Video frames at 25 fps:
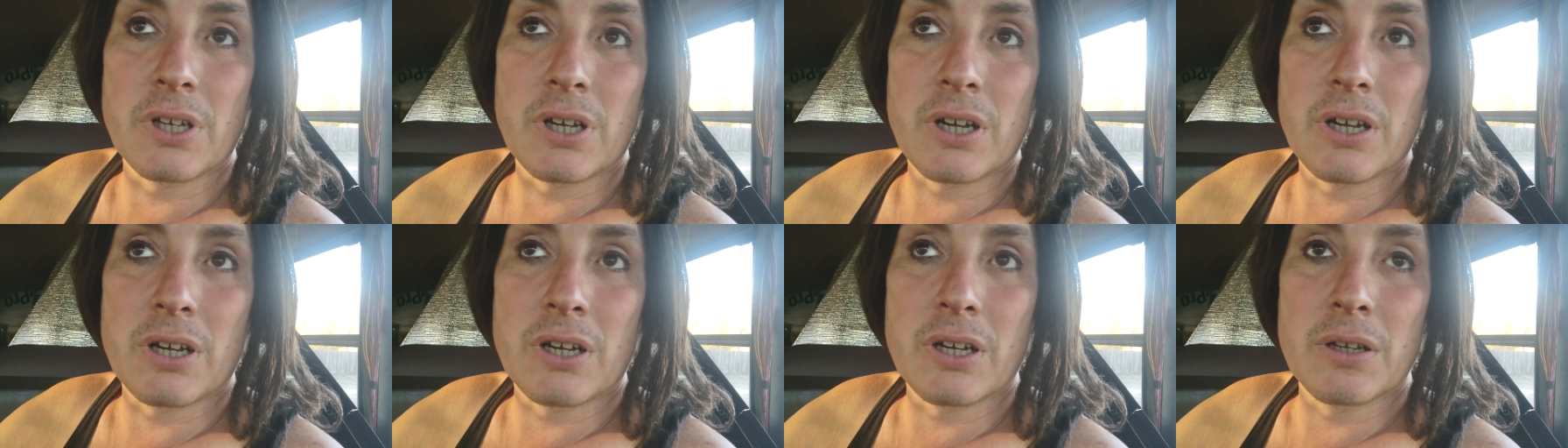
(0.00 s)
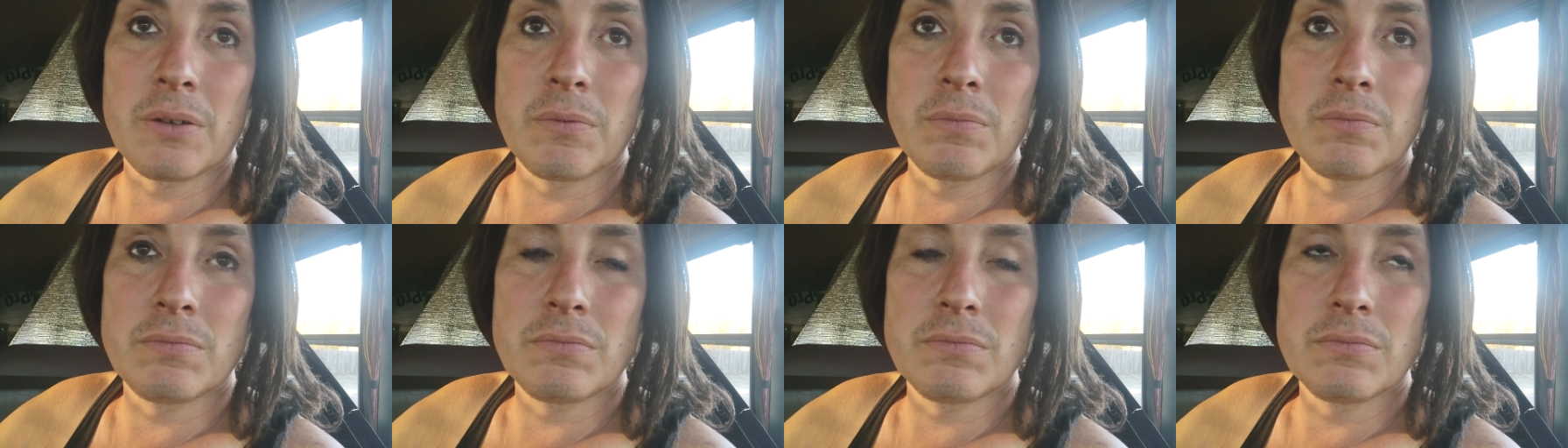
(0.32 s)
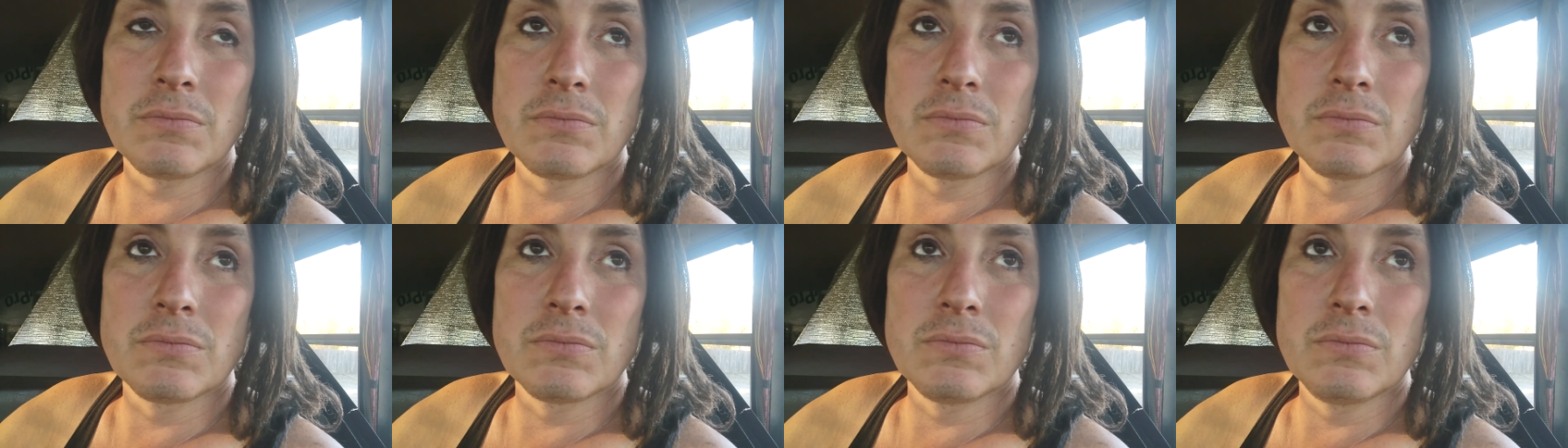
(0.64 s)
time,
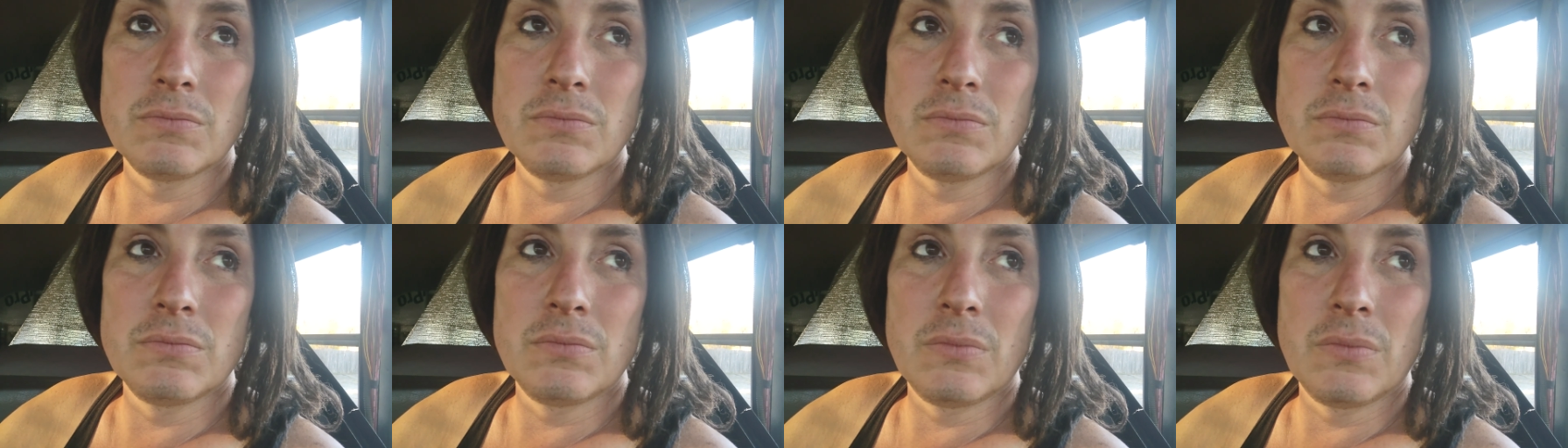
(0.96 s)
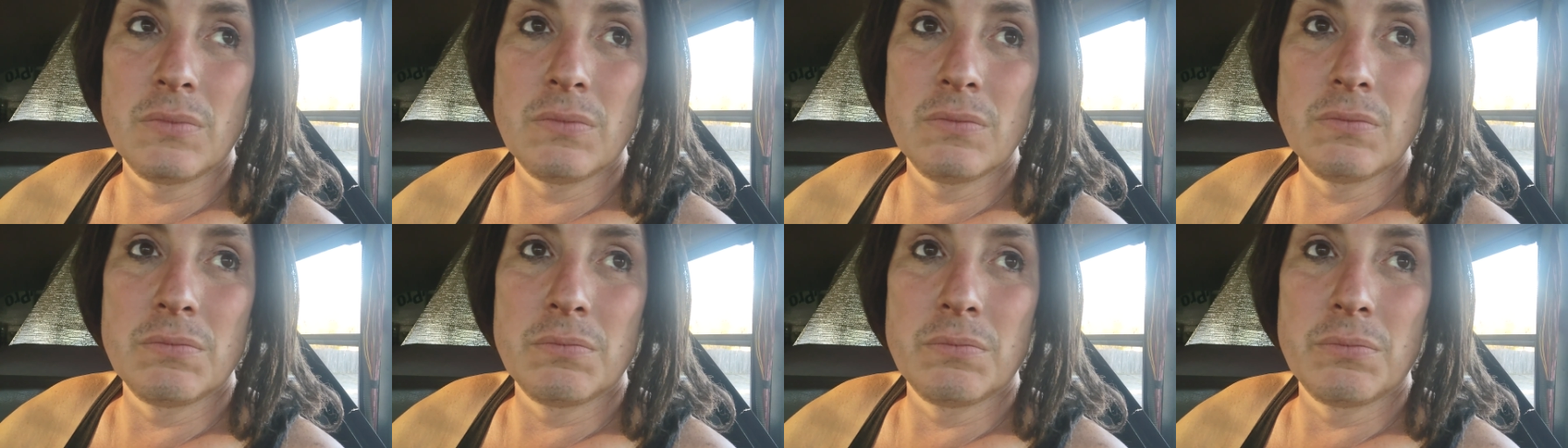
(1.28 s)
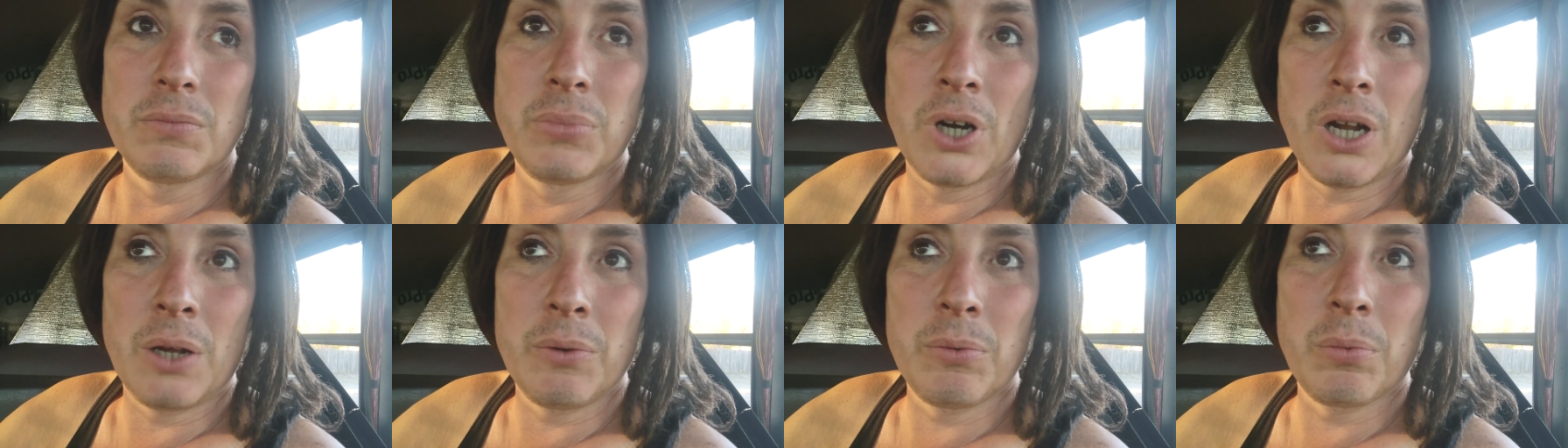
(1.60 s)

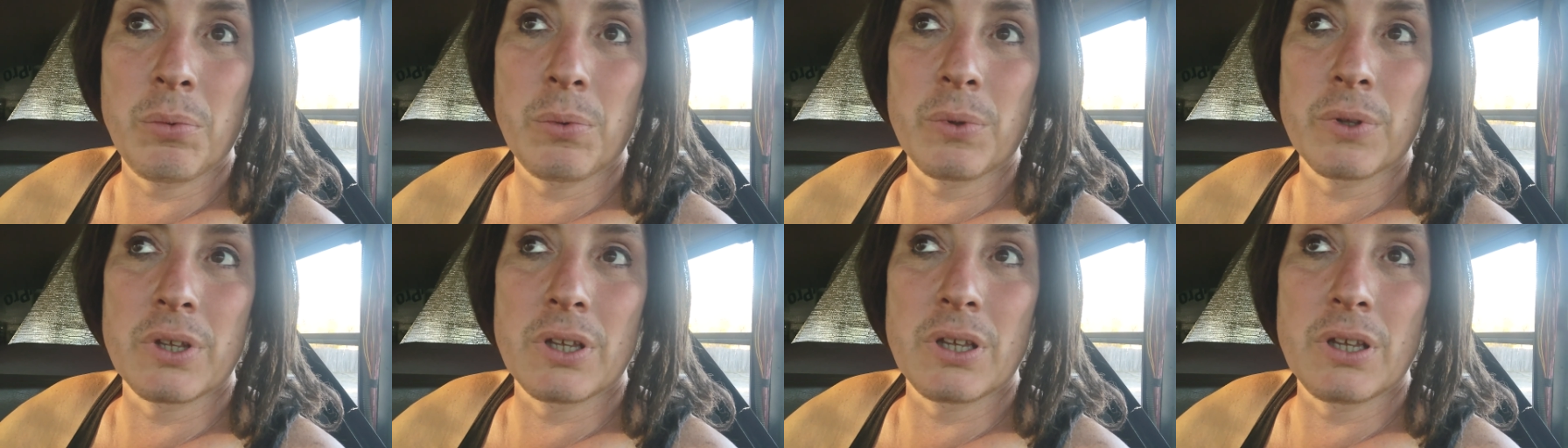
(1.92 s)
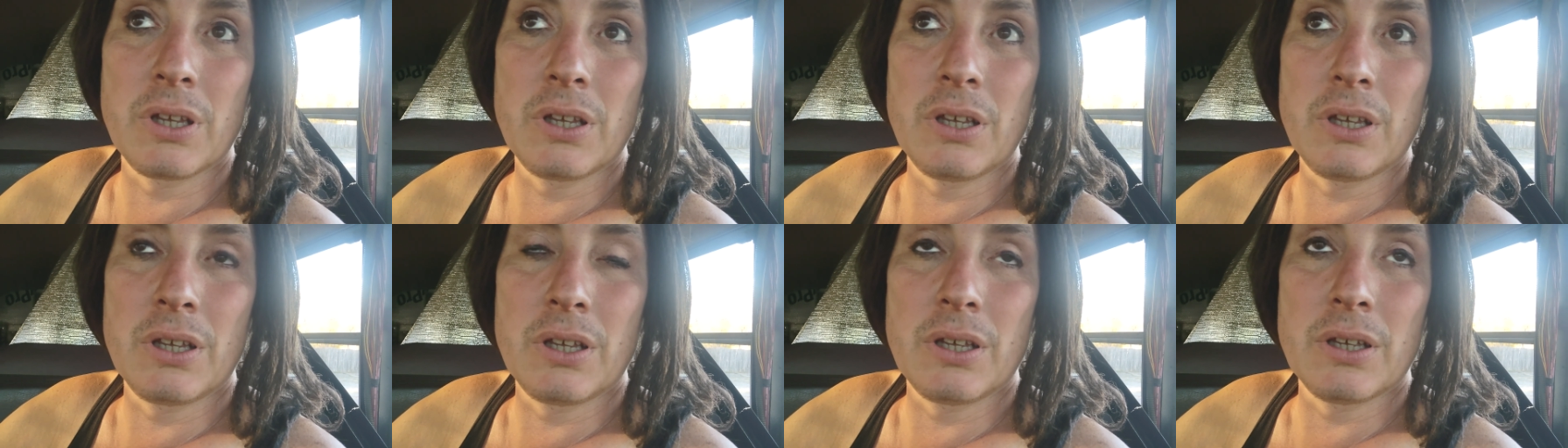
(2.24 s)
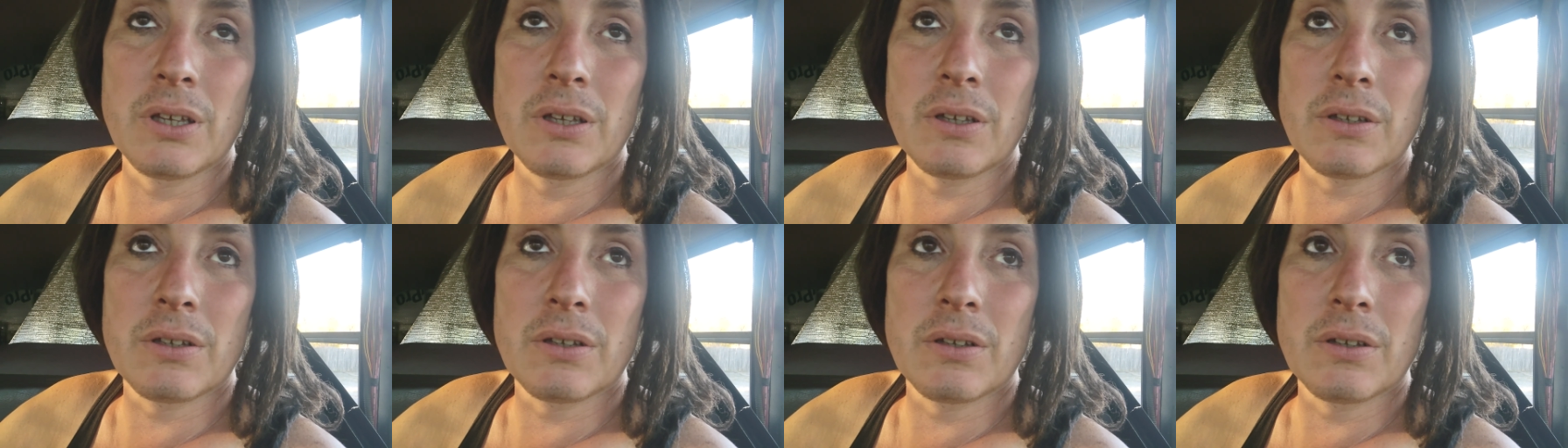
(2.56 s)

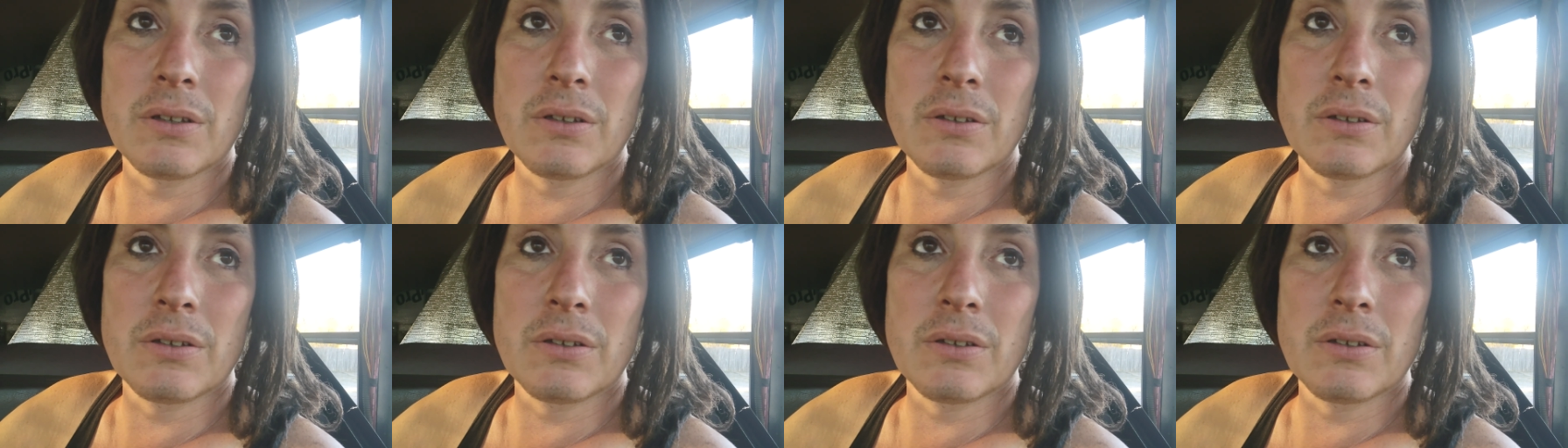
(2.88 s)
probably